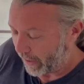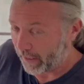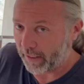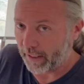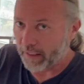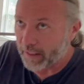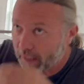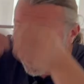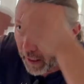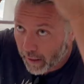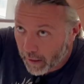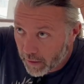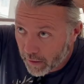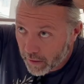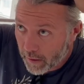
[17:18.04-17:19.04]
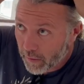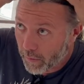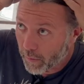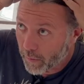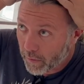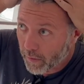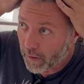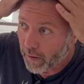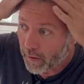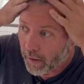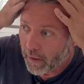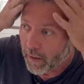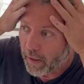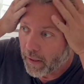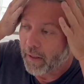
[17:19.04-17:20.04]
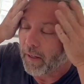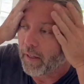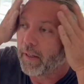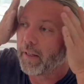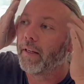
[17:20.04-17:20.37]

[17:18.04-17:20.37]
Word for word: it is because it's tiny. It just rolls right up. Oh, okay.